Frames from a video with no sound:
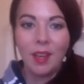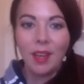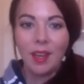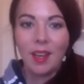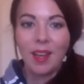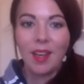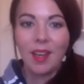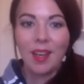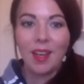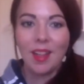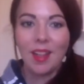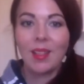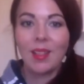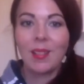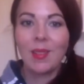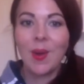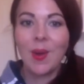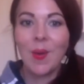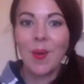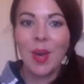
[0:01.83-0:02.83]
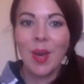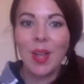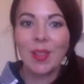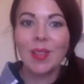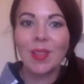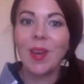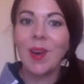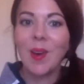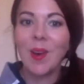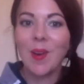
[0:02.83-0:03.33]
Hello,
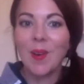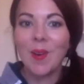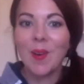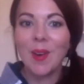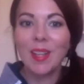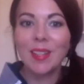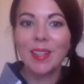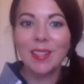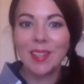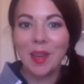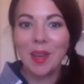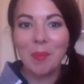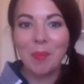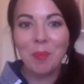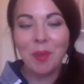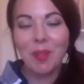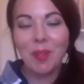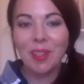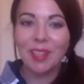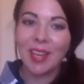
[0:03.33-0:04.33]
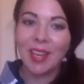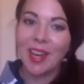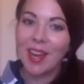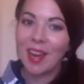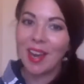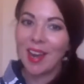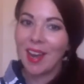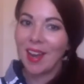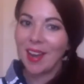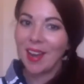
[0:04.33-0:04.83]
hello, it's
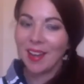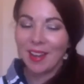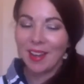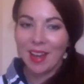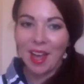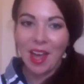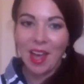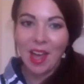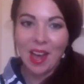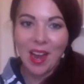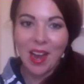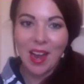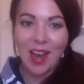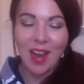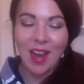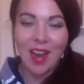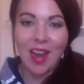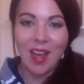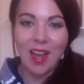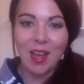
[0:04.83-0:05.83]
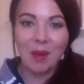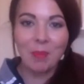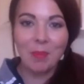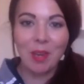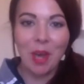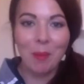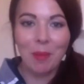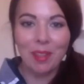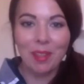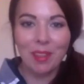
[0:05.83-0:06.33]
Kimberly. I am
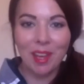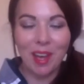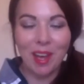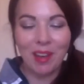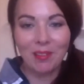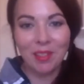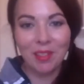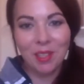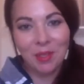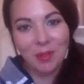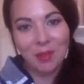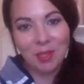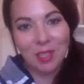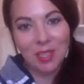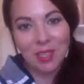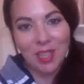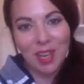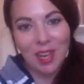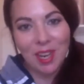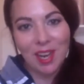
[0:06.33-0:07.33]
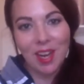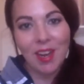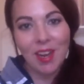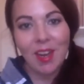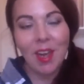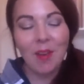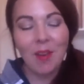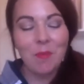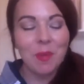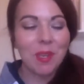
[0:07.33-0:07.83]
coming live to you today
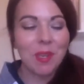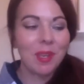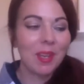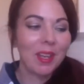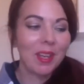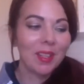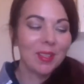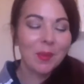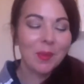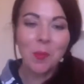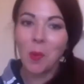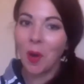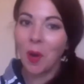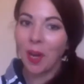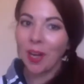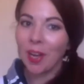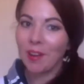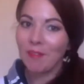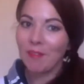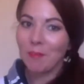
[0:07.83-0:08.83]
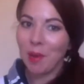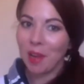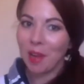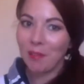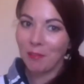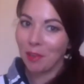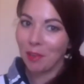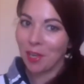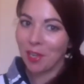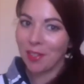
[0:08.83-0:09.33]
because one of my
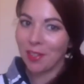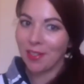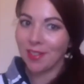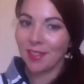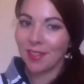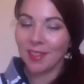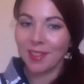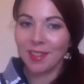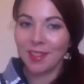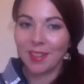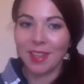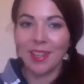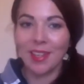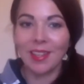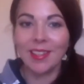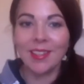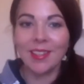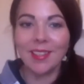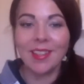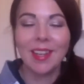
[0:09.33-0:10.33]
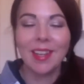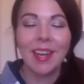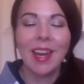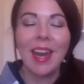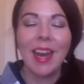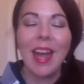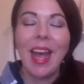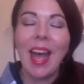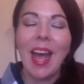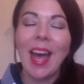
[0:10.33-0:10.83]
friends and clients
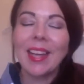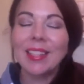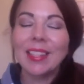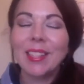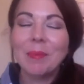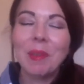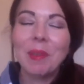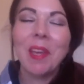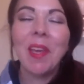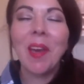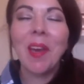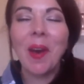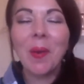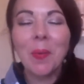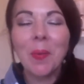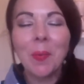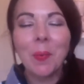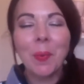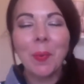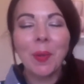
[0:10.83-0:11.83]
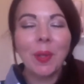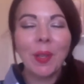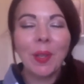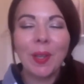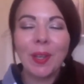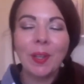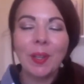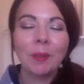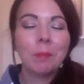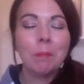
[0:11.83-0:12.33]
asked me a
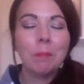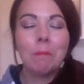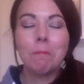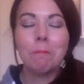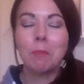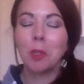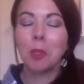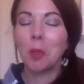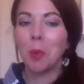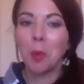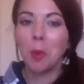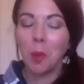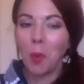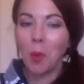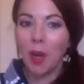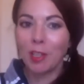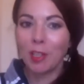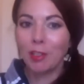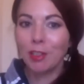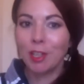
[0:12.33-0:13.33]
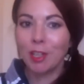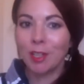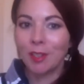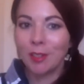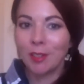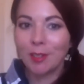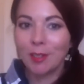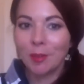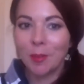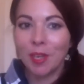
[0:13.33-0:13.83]
really cool question this
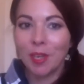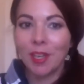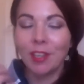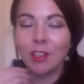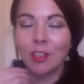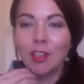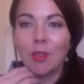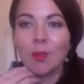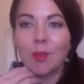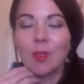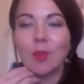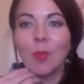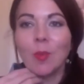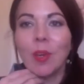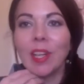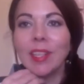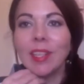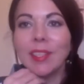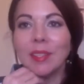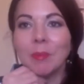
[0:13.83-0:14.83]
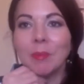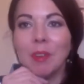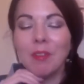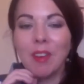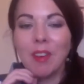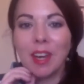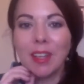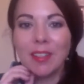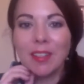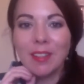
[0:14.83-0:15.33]
week. She was wanting some
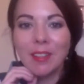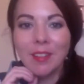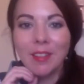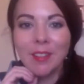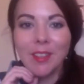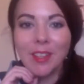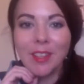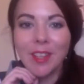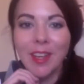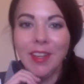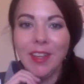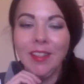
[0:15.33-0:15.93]
advice on her skin,